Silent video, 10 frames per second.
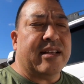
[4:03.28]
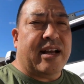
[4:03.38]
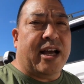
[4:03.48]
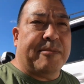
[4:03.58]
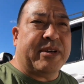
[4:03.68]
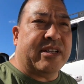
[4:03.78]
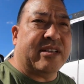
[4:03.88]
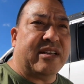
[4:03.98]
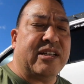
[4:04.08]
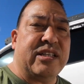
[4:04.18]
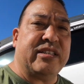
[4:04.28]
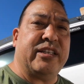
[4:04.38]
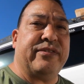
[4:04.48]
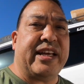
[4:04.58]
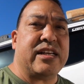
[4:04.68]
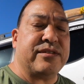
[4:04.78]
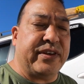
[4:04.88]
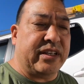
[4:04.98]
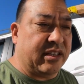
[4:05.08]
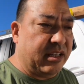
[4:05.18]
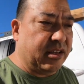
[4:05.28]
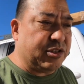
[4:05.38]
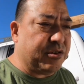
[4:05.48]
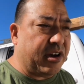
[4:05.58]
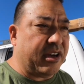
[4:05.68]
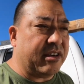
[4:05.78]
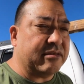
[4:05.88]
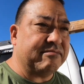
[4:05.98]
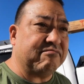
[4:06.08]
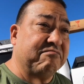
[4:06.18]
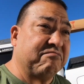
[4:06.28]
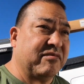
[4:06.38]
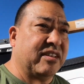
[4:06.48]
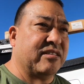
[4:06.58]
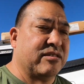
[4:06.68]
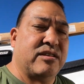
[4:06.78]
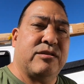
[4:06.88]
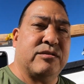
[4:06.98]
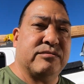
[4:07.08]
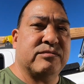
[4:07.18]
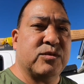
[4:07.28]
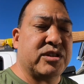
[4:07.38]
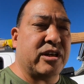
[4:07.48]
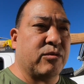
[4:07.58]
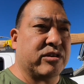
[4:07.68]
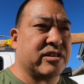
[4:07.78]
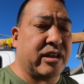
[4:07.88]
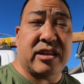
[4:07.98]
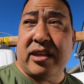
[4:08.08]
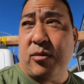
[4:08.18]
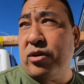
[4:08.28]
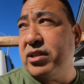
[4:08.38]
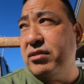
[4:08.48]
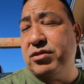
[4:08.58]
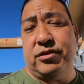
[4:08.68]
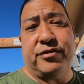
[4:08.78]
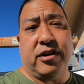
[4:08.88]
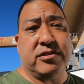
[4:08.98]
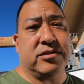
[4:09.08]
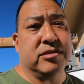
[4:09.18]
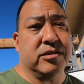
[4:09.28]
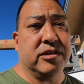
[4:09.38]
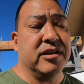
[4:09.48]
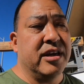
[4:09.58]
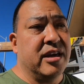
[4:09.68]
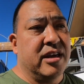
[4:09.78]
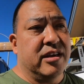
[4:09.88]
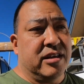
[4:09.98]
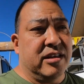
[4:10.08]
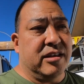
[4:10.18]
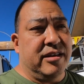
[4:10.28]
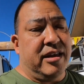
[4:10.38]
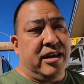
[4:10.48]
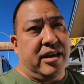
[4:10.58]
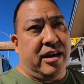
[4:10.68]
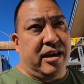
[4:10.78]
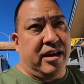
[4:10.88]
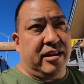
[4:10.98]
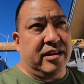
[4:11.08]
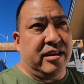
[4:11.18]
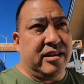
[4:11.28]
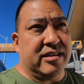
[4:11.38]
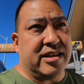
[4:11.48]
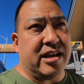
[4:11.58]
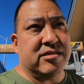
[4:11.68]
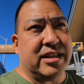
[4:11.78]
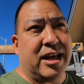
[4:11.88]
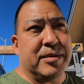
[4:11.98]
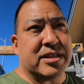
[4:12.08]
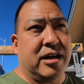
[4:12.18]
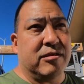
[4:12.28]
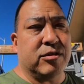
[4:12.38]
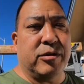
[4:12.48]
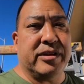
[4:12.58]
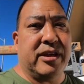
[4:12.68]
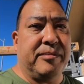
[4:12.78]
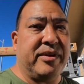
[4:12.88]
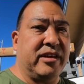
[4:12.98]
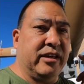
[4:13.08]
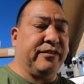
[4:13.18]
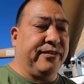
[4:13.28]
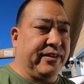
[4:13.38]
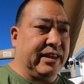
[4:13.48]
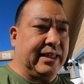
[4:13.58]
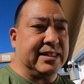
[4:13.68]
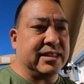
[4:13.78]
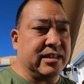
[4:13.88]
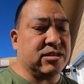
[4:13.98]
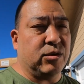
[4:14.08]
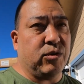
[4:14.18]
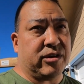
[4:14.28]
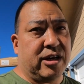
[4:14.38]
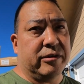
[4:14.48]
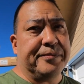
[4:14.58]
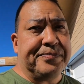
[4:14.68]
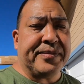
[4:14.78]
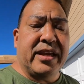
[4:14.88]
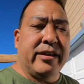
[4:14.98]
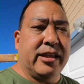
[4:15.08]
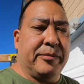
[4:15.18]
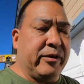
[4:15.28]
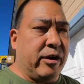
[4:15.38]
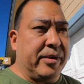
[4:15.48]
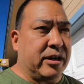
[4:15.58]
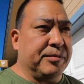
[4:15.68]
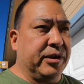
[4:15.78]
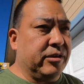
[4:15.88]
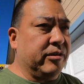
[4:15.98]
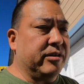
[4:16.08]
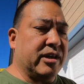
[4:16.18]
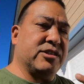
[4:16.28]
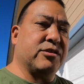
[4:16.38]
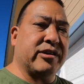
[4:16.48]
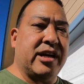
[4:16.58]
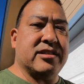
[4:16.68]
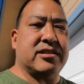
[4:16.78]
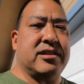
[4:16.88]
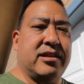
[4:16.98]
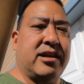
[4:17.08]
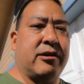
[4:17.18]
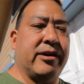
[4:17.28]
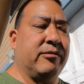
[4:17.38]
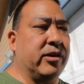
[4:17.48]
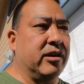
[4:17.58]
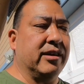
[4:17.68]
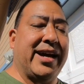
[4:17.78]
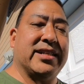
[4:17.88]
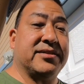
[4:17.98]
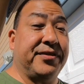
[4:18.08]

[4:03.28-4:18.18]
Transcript: I'm gonna give Last Fit another try, so we'll see how it works. They worked out so far, so good. And Dial Dynamics, I'll go with them if these lights don't work out. Let me grab my computer and show you guys how I went on Last